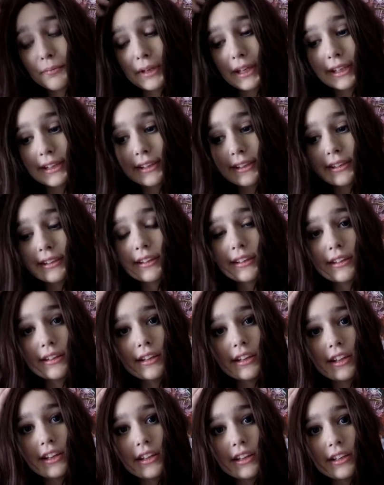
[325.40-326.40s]
but
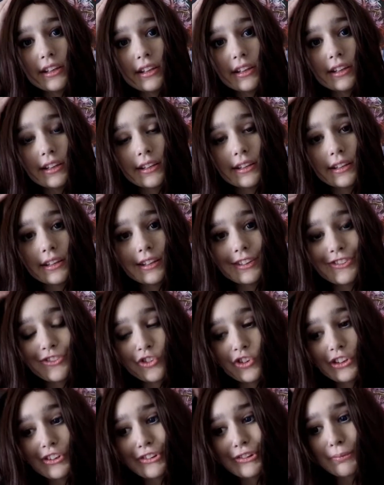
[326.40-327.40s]
it's
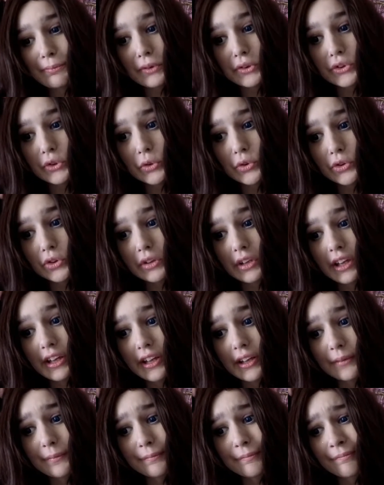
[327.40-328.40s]
just brutal.
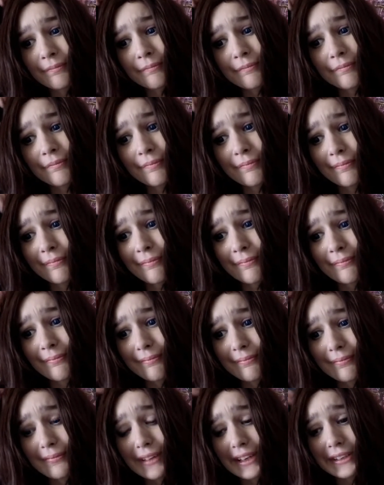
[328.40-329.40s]
Uh,
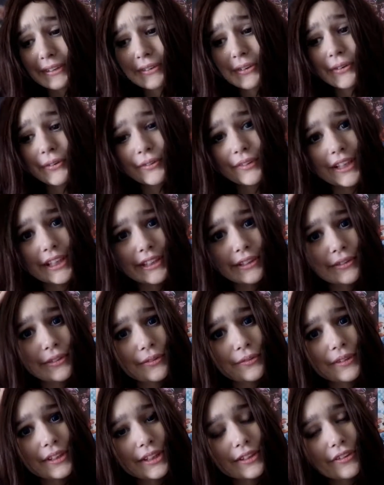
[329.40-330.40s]
I don't know. I don't
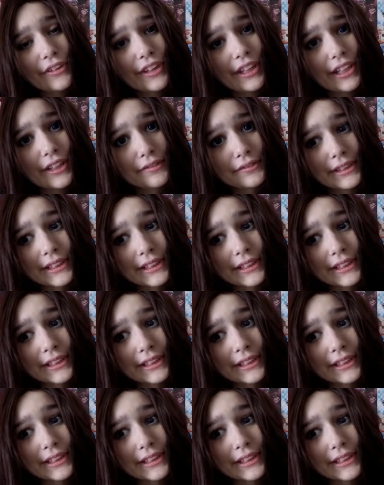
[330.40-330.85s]
know what to think of